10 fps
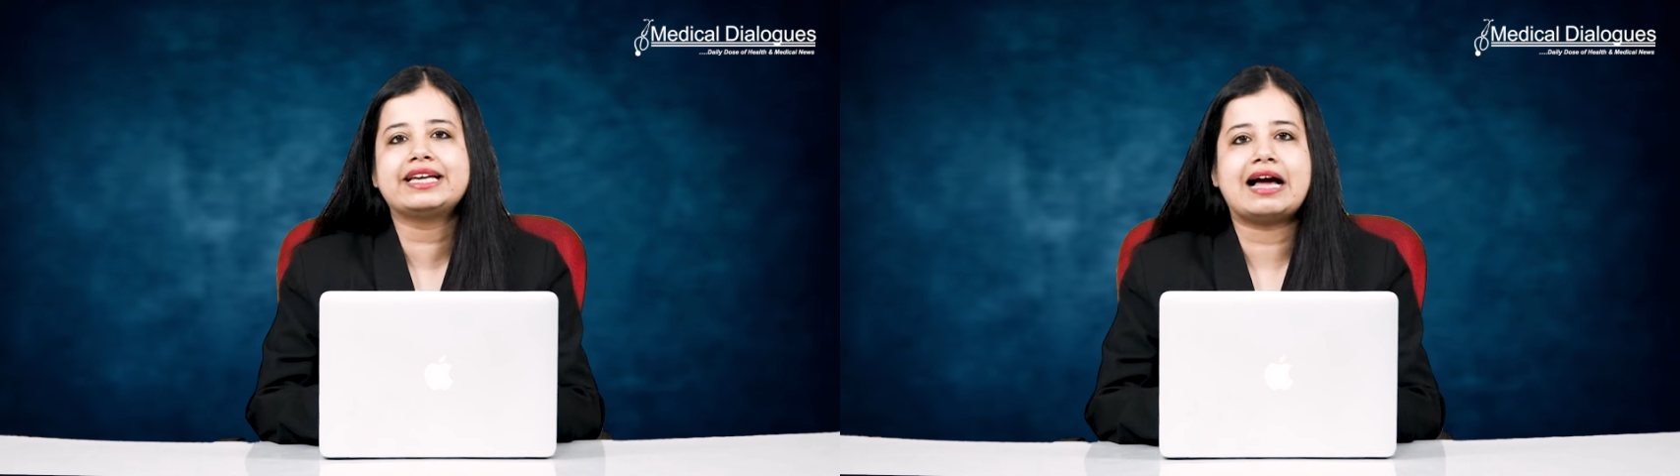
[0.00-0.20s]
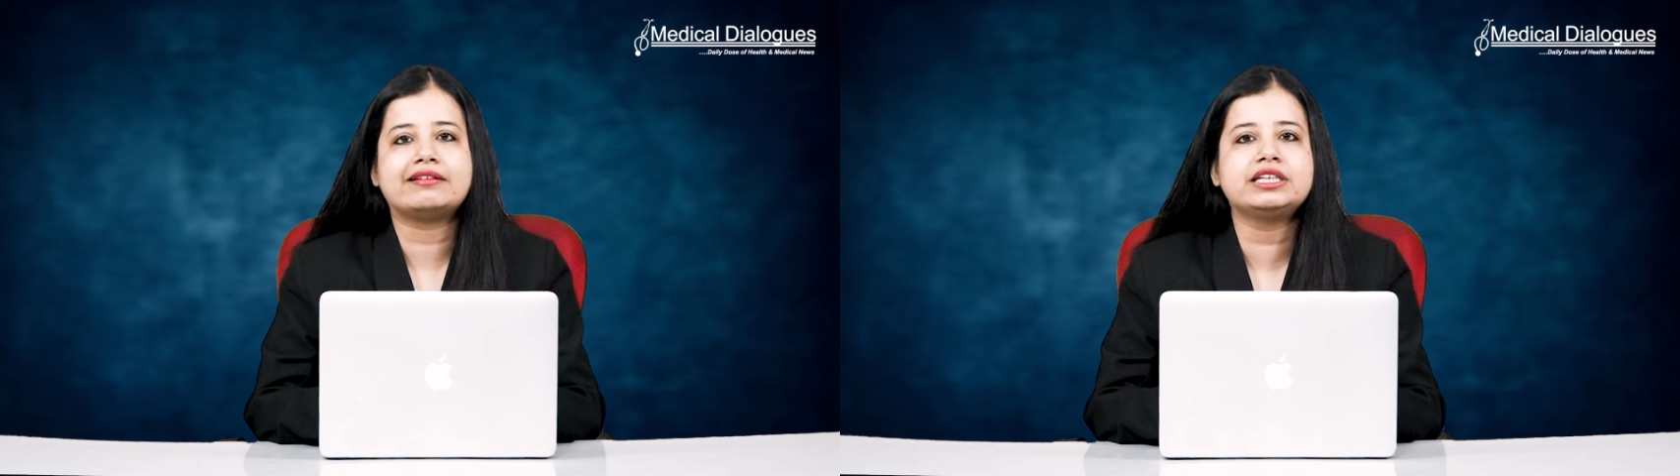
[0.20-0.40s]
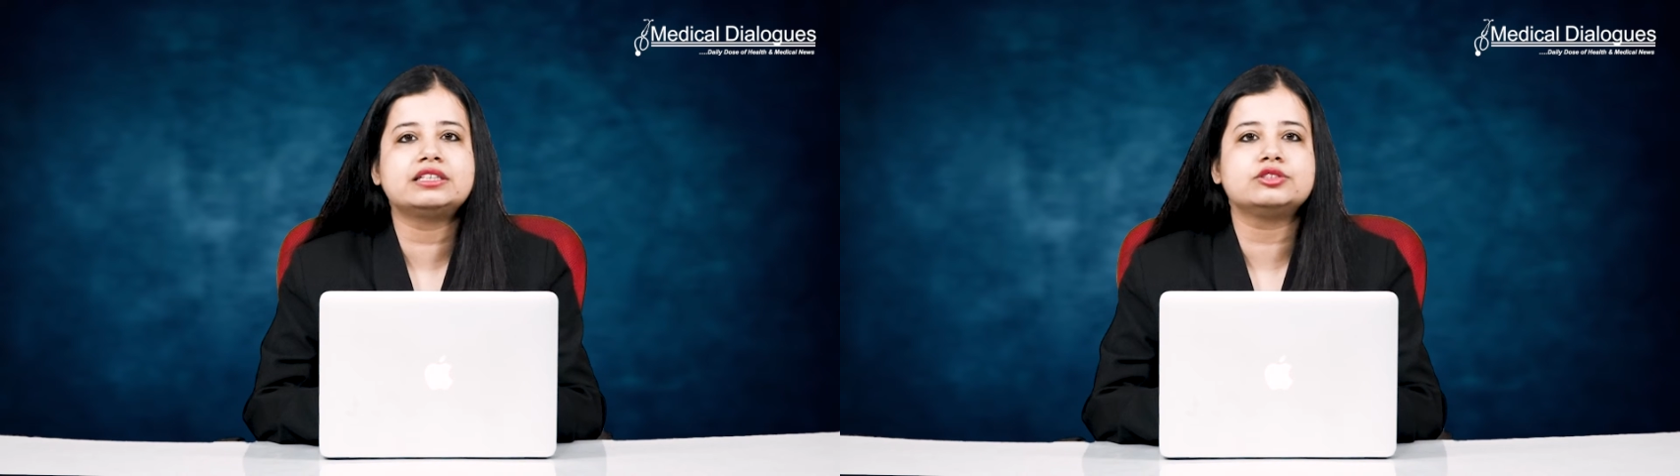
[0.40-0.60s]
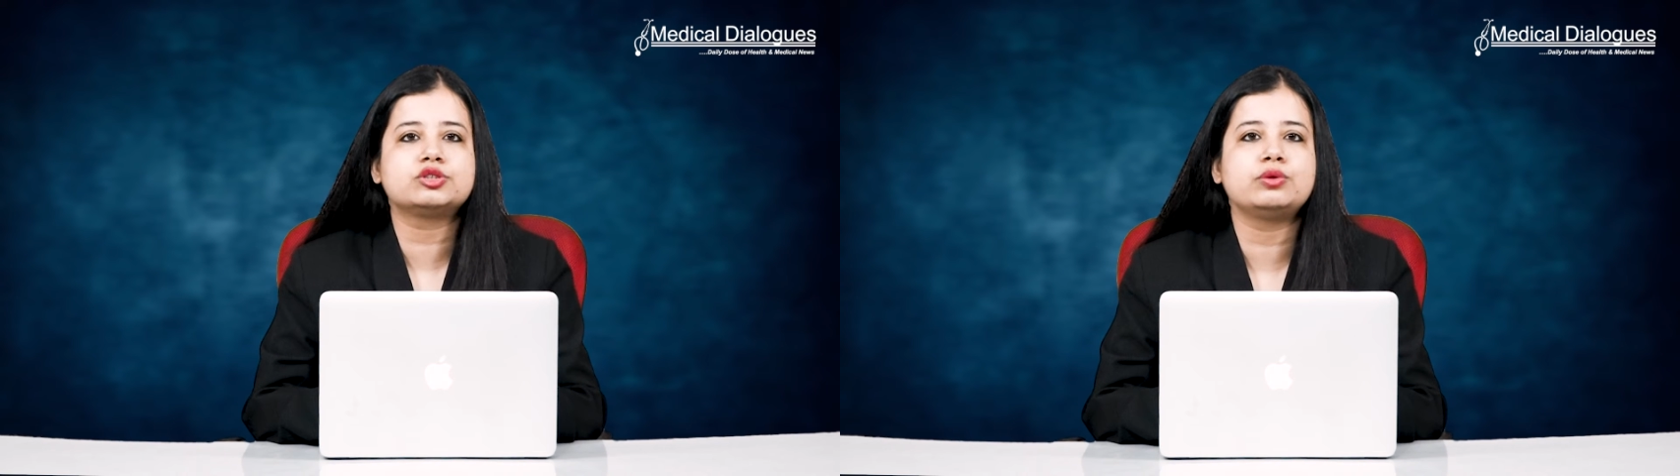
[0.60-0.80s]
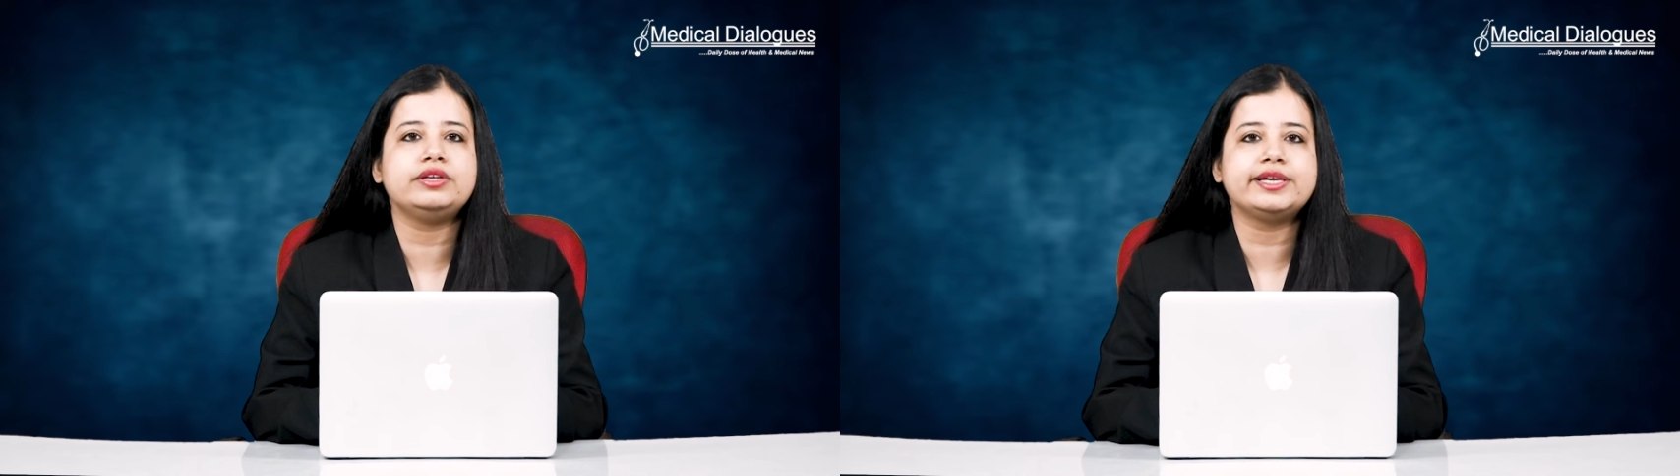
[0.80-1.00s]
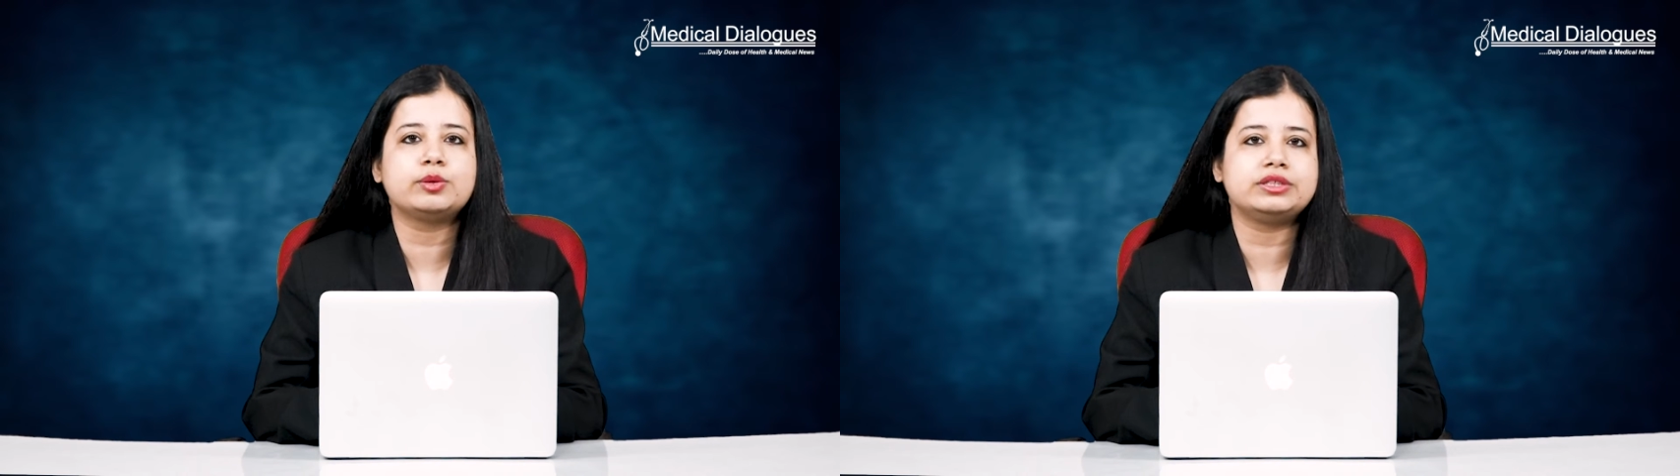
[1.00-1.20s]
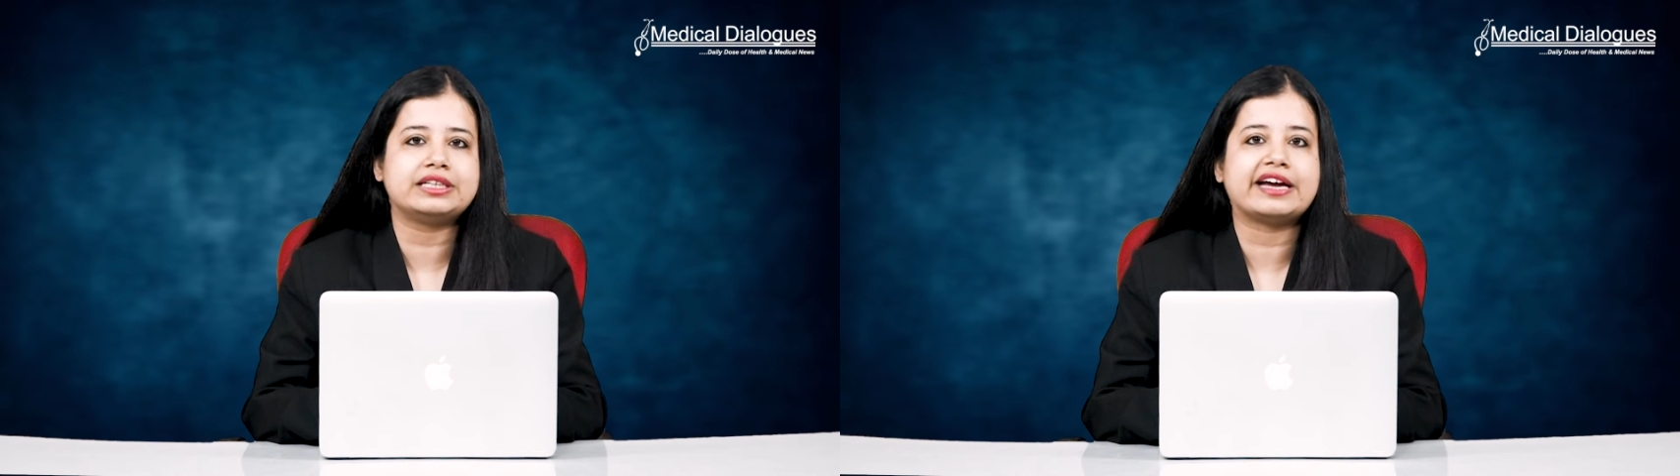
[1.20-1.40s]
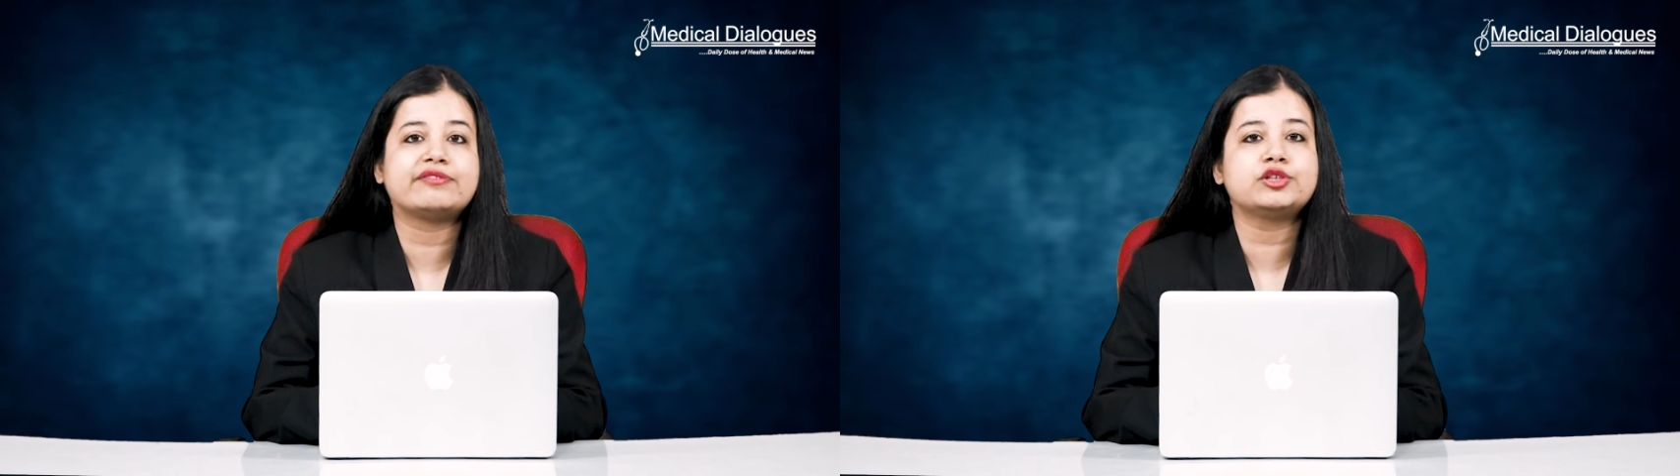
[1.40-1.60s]
calorie controlled liquid
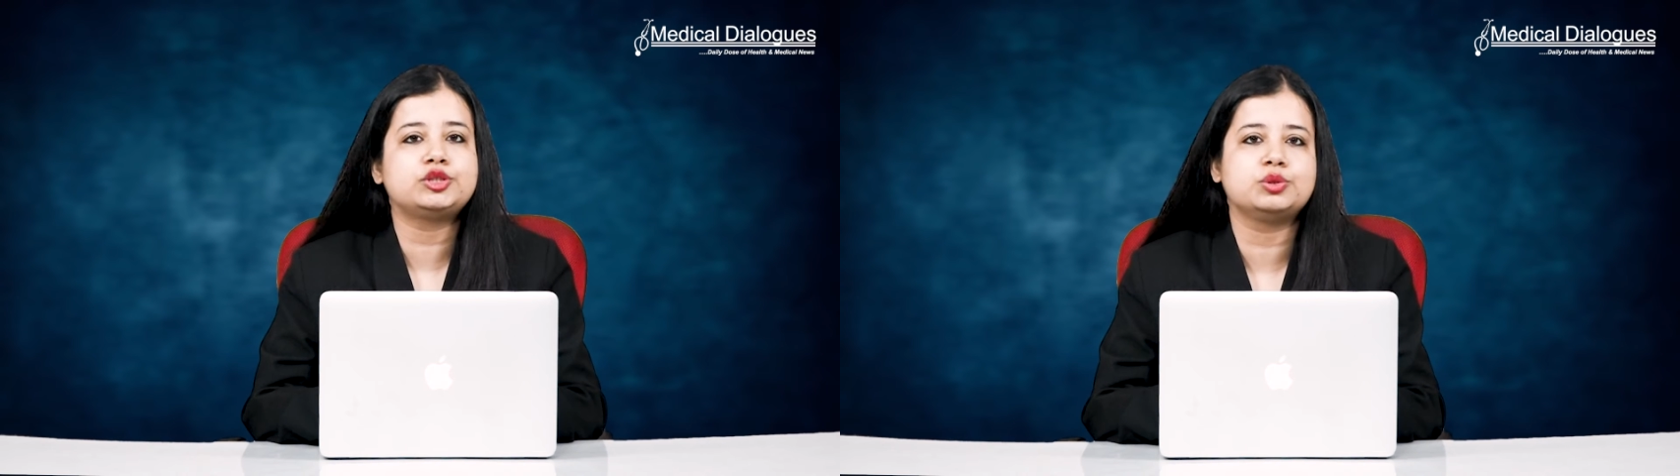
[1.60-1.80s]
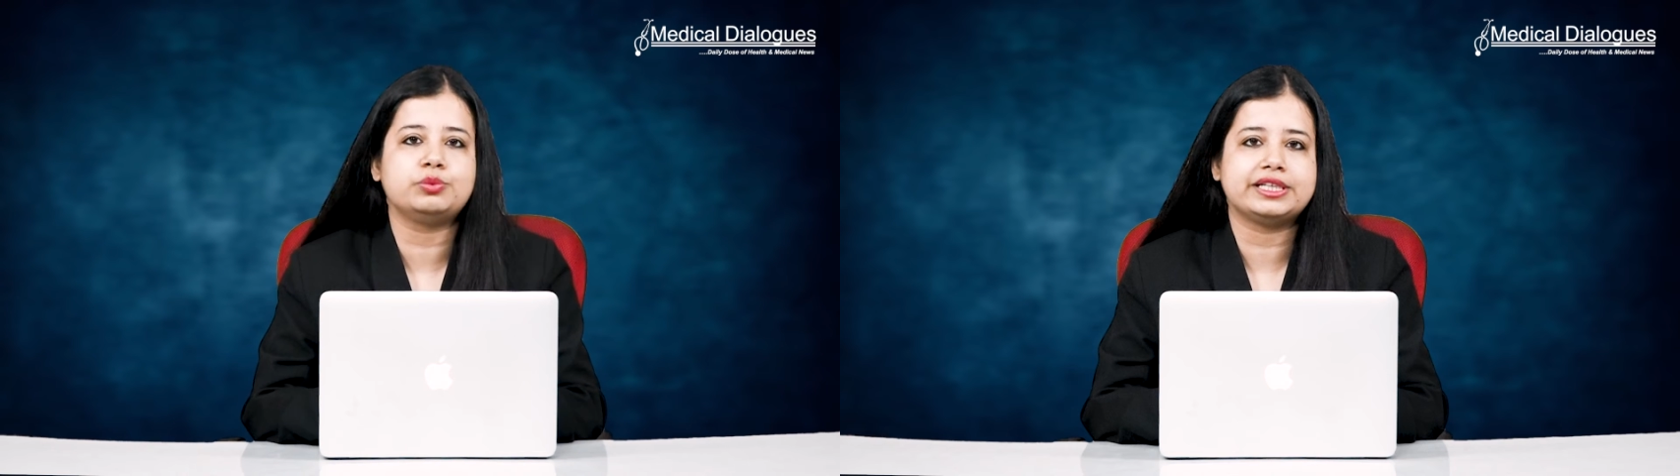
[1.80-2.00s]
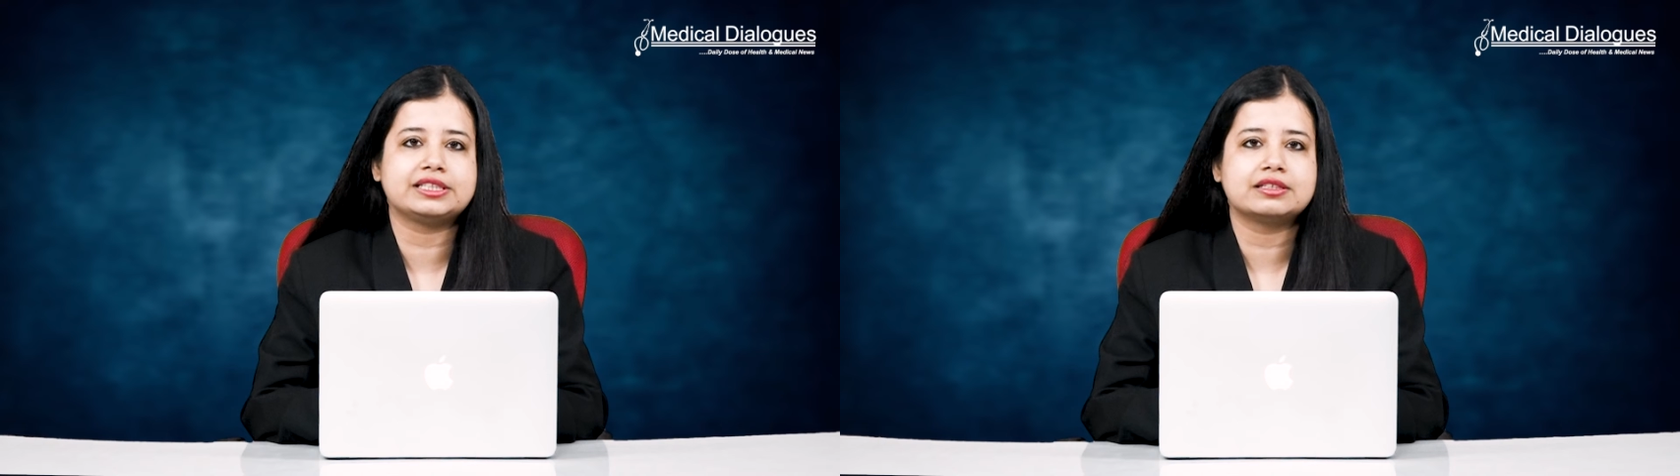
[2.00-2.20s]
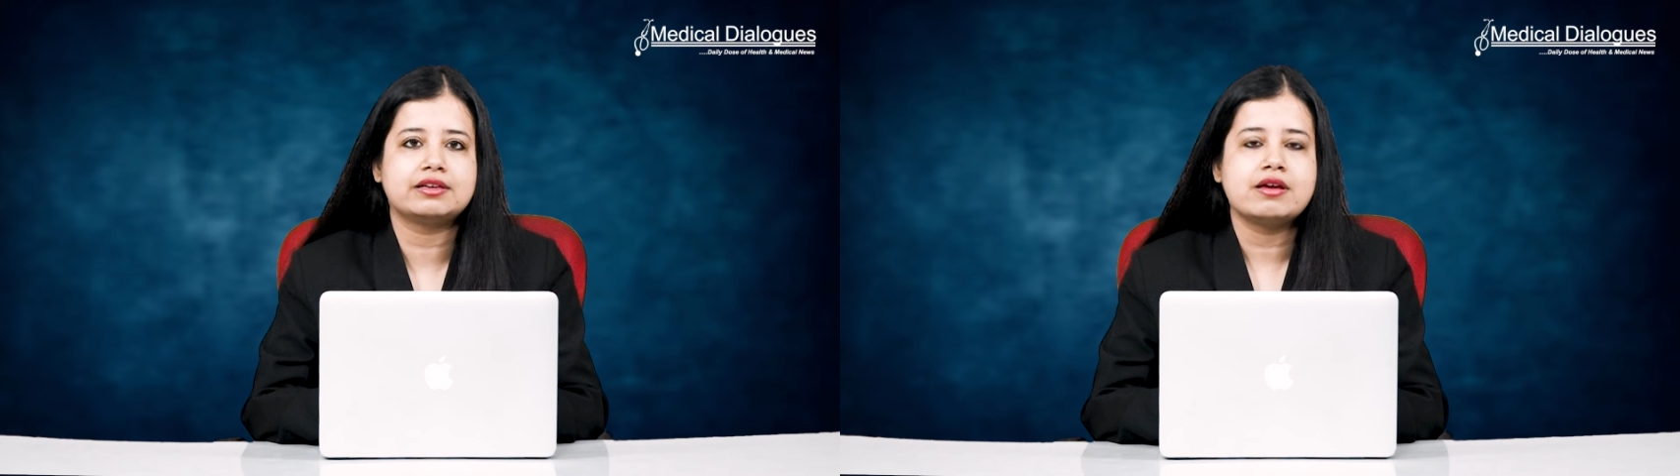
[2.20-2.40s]
diet for two weeks.